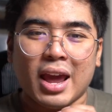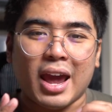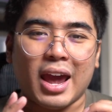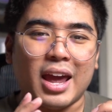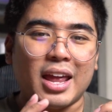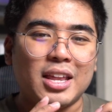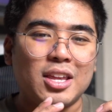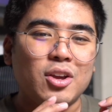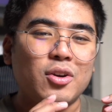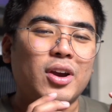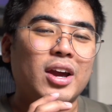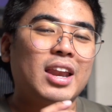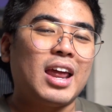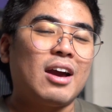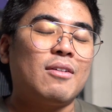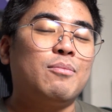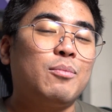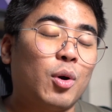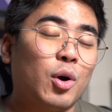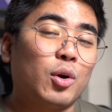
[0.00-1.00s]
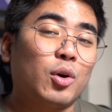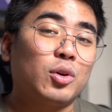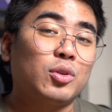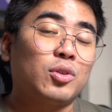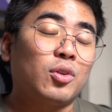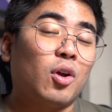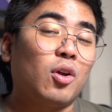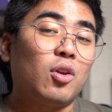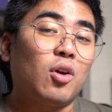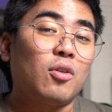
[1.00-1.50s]
and you can have more
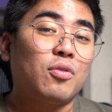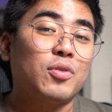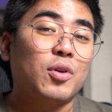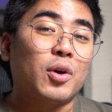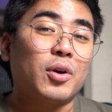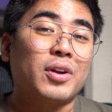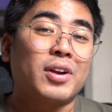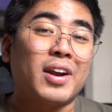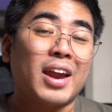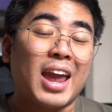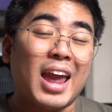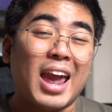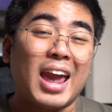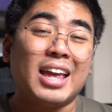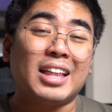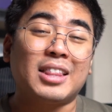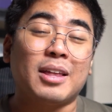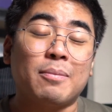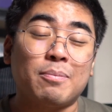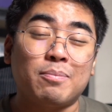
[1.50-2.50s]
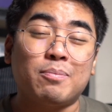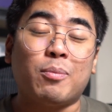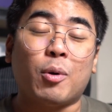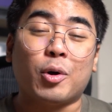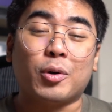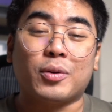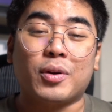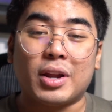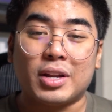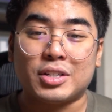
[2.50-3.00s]
control of your creative
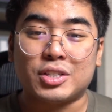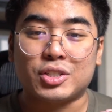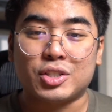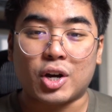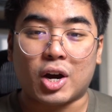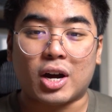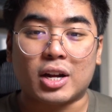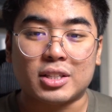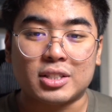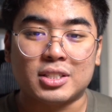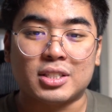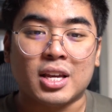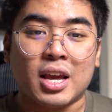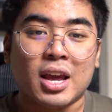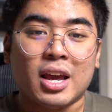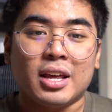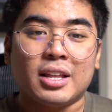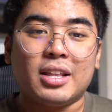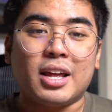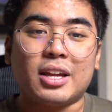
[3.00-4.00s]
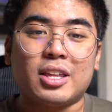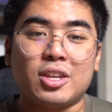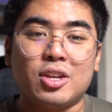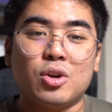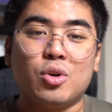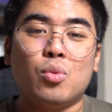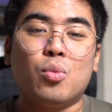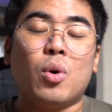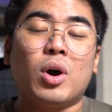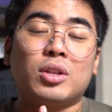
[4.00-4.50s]
portrait shots that
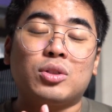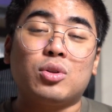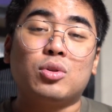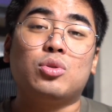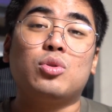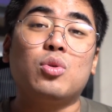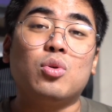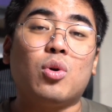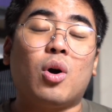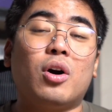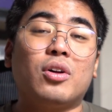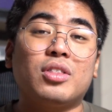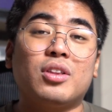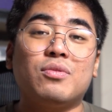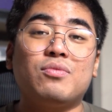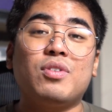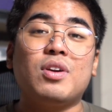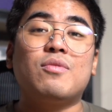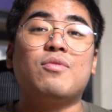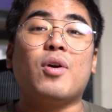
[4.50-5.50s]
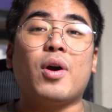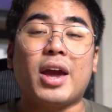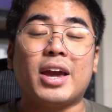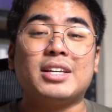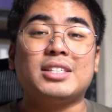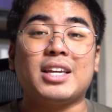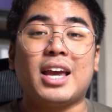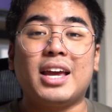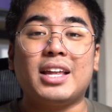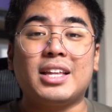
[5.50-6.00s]
you want to do on the Vivo
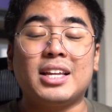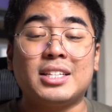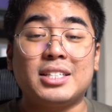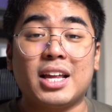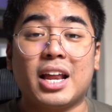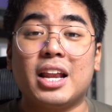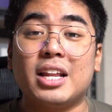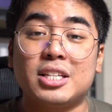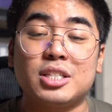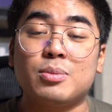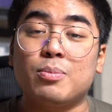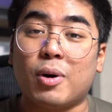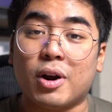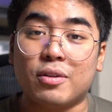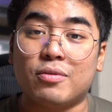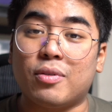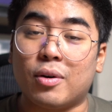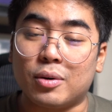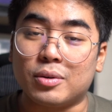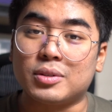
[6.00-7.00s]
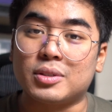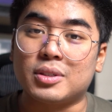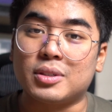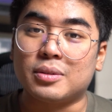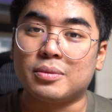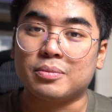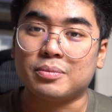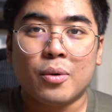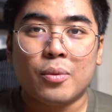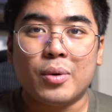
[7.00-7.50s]
X80 series smartphones.
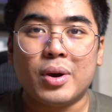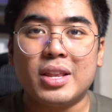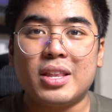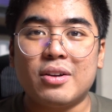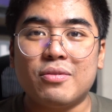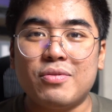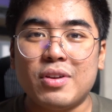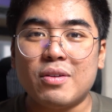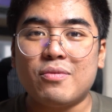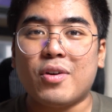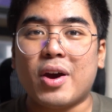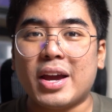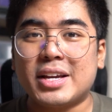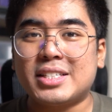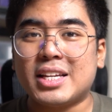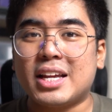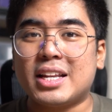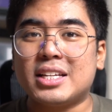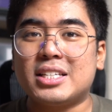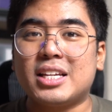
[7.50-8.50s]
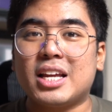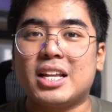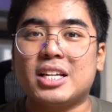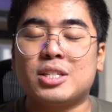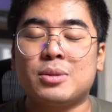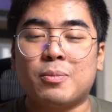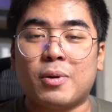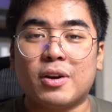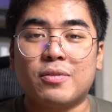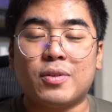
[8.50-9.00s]
With the Vivo X80
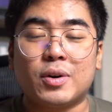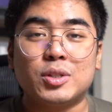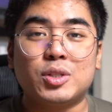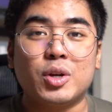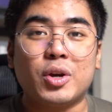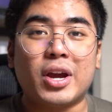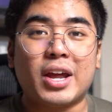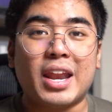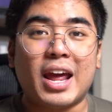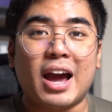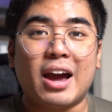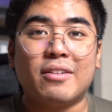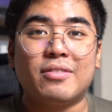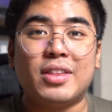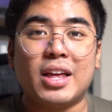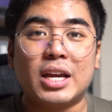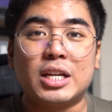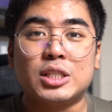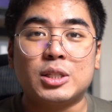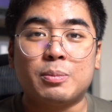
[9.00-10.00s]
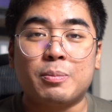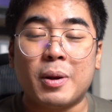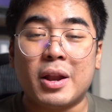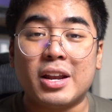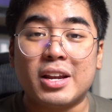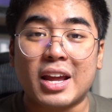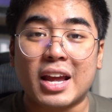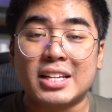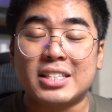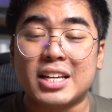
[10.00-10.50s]
series smartphones, you can have the
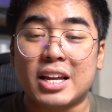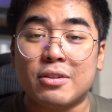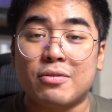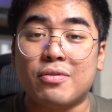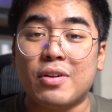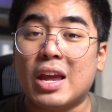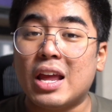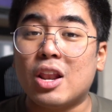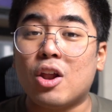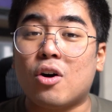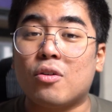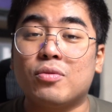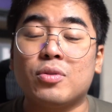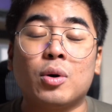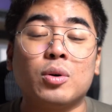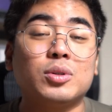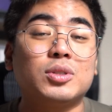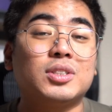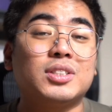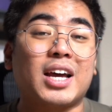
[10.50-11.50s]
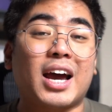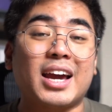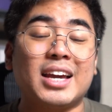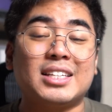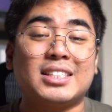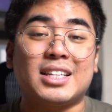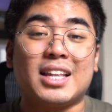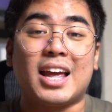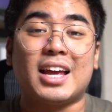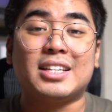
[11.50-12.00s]
experience and feel of those
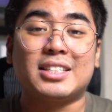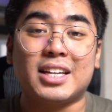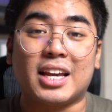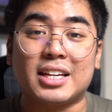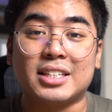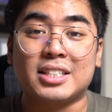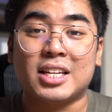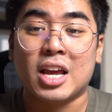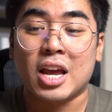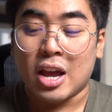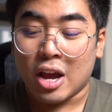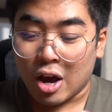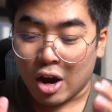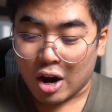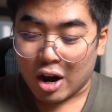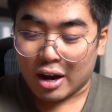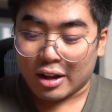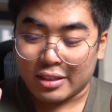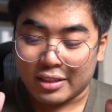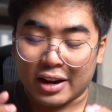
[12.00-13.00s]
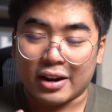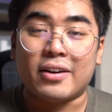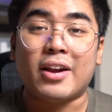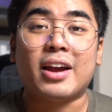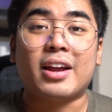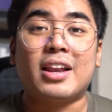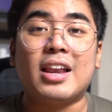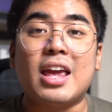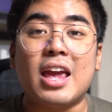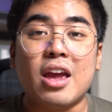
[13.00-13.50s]
Zeiss lenses
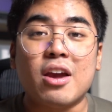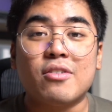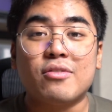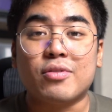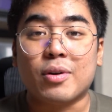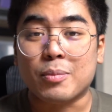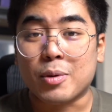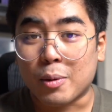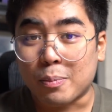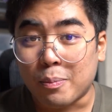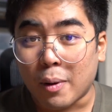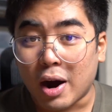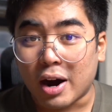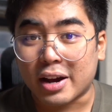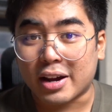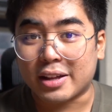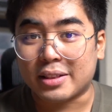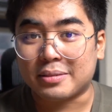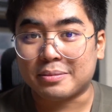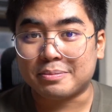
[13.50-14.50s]
directly from your pocket.